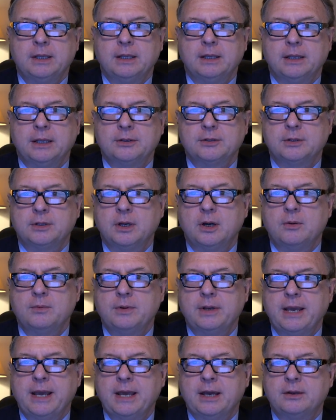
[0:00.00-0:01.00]
Let's go
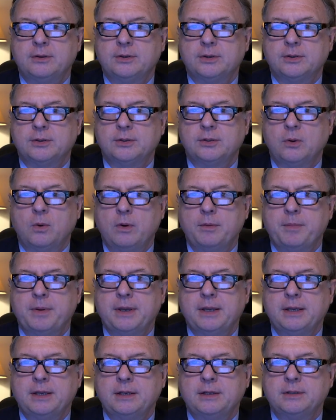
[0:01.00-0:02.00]
now to
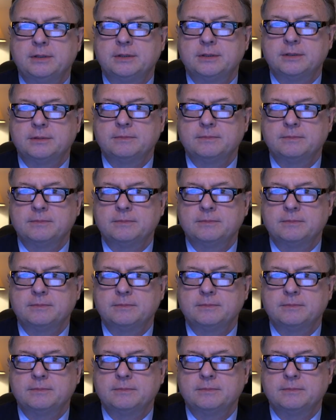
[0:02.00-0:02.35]
soybeans.